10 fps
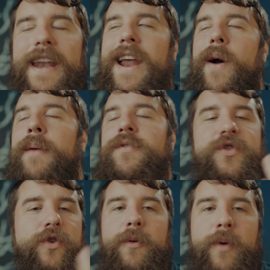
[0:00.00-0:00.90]
Now, I'm
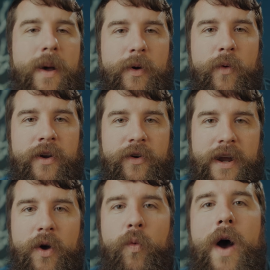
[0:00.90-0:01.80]
sure you're probably
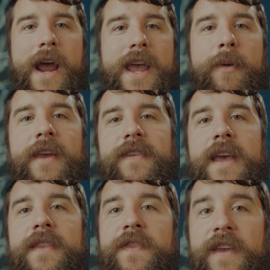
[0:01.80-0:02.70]
wondering, why am I
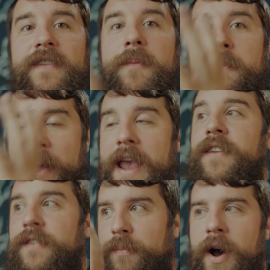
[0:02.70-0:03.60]
saying that this
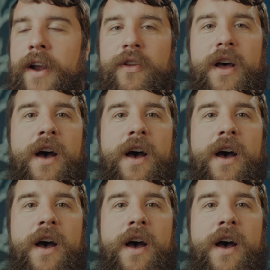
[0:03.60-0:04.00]
base model